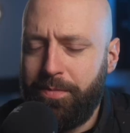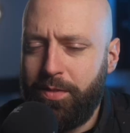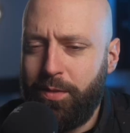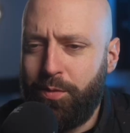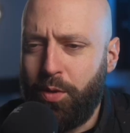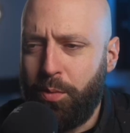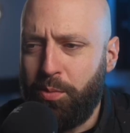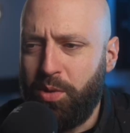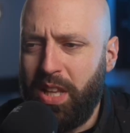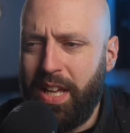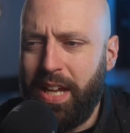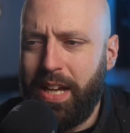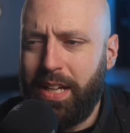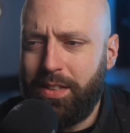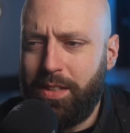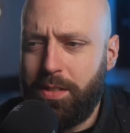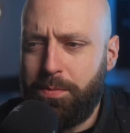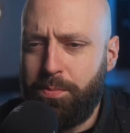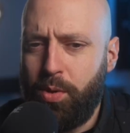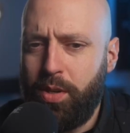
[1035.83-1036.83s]
formulaic at
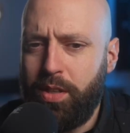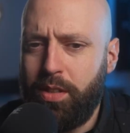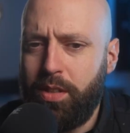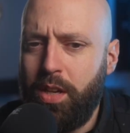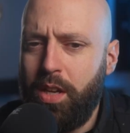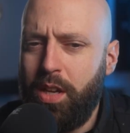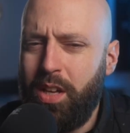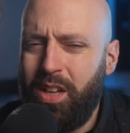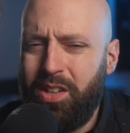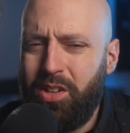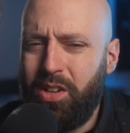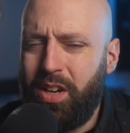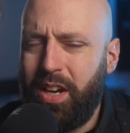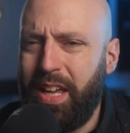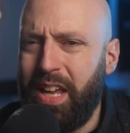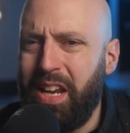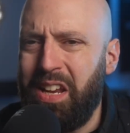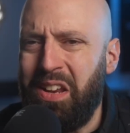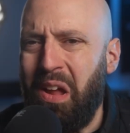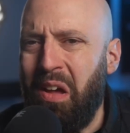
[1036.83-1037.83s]
this point. You're gonna
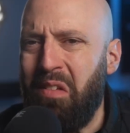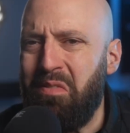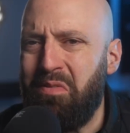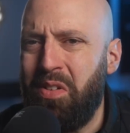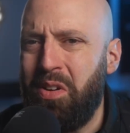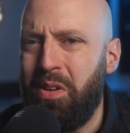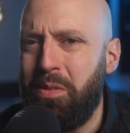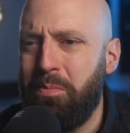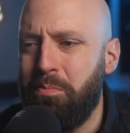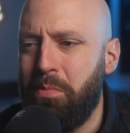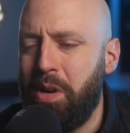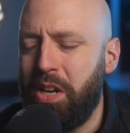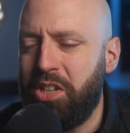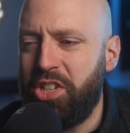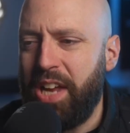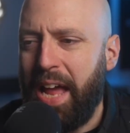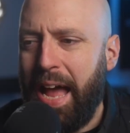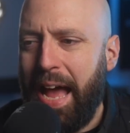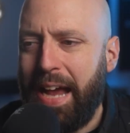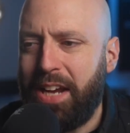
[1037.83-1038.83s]
get not very
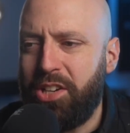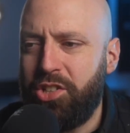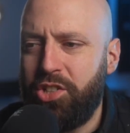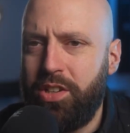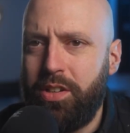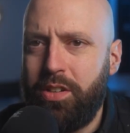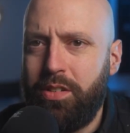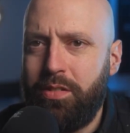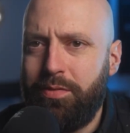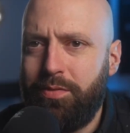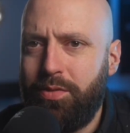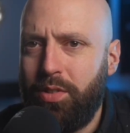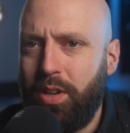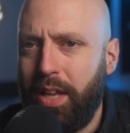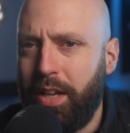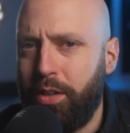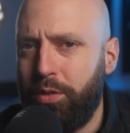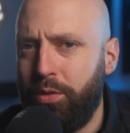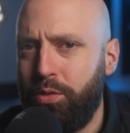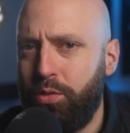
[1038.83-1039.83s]
much action for
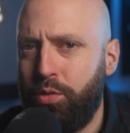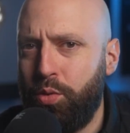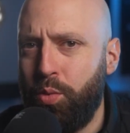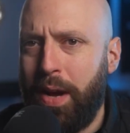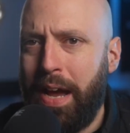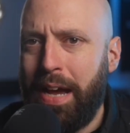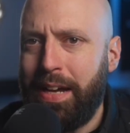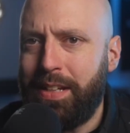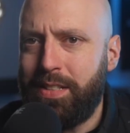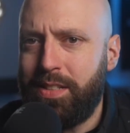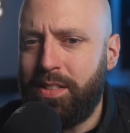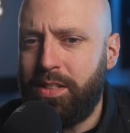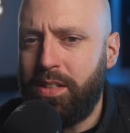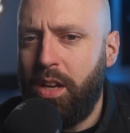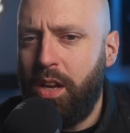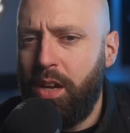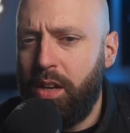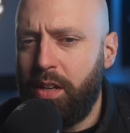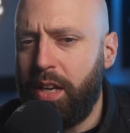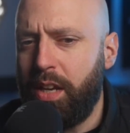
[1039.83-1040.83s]
like 2 acts,
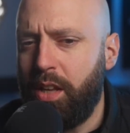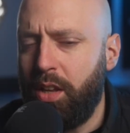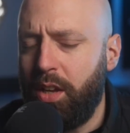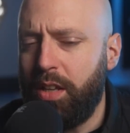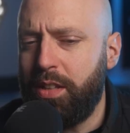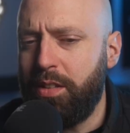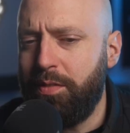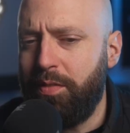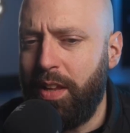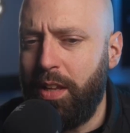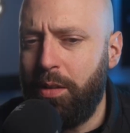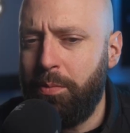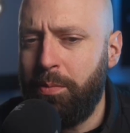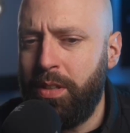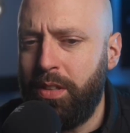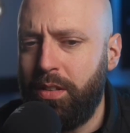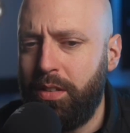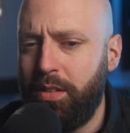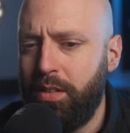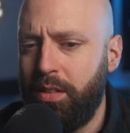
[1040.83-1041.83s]
getting a lot of
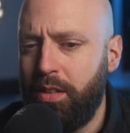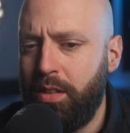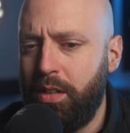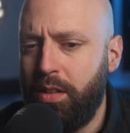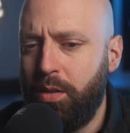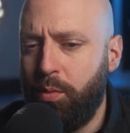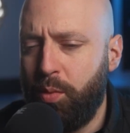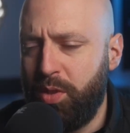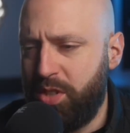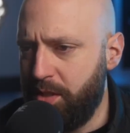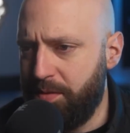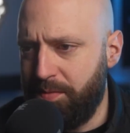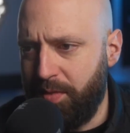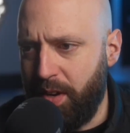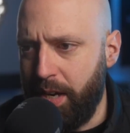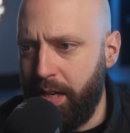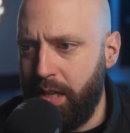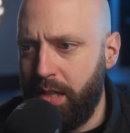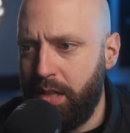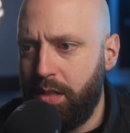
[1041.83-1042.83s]
development, which is
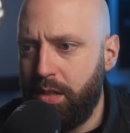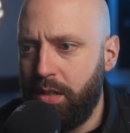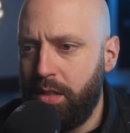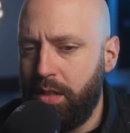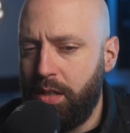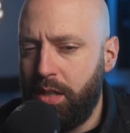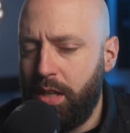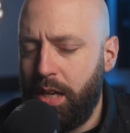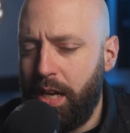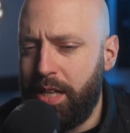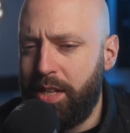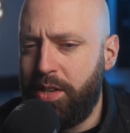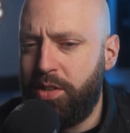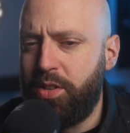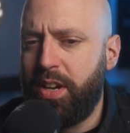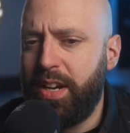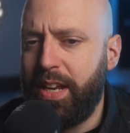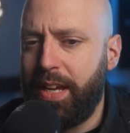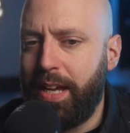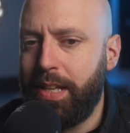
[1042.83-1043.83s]
fine, and then you're
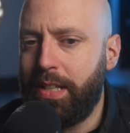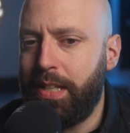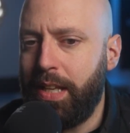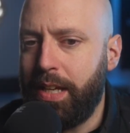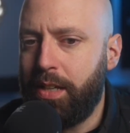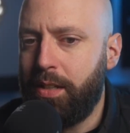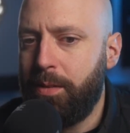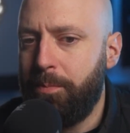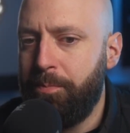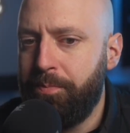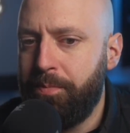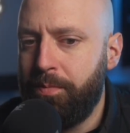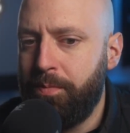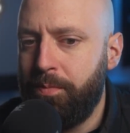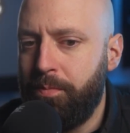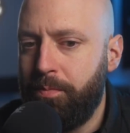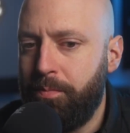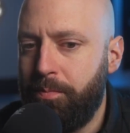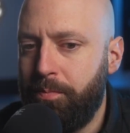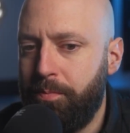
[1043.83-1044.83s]
gonna get like
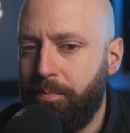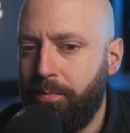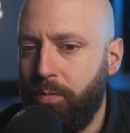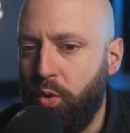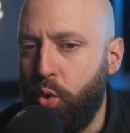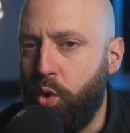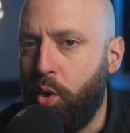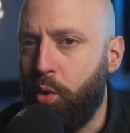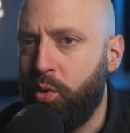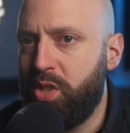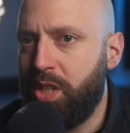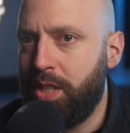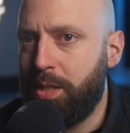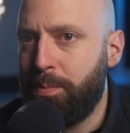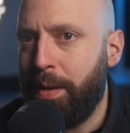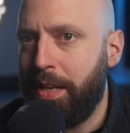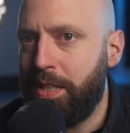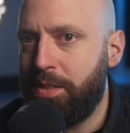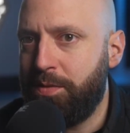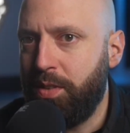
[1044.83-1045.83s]

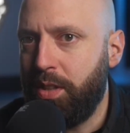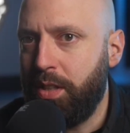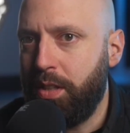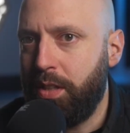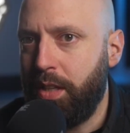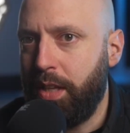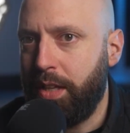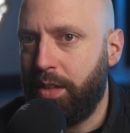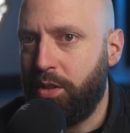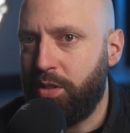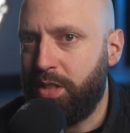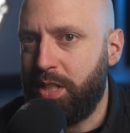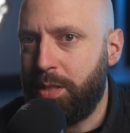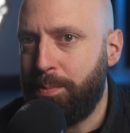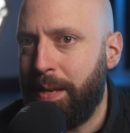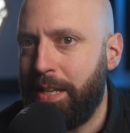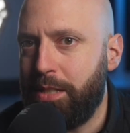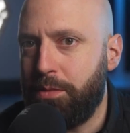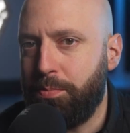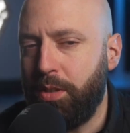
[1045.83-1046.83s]
suspensefully, like there's
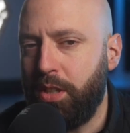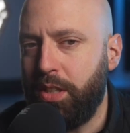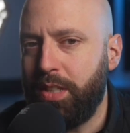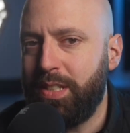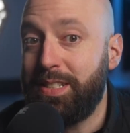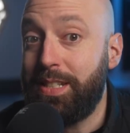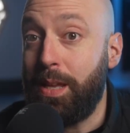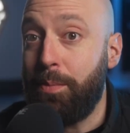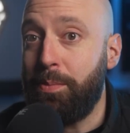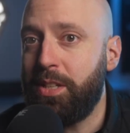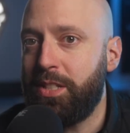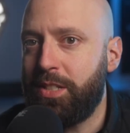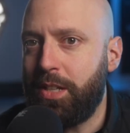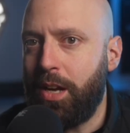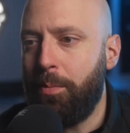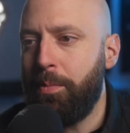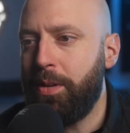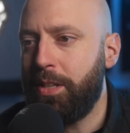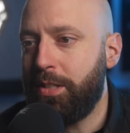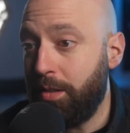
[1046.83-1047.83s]
suspense building, something's
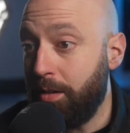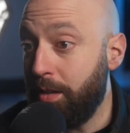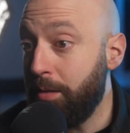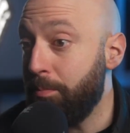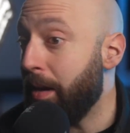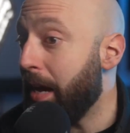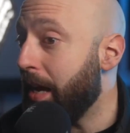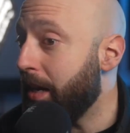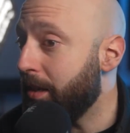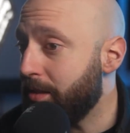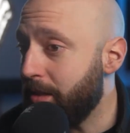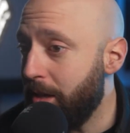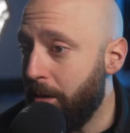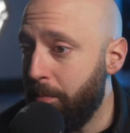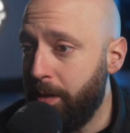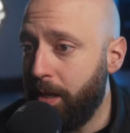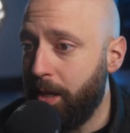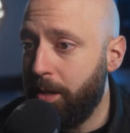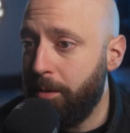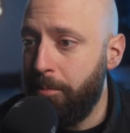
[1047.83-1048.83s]
coming, something bad is
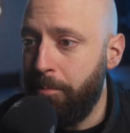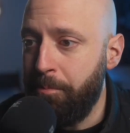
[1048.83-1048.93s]
coming,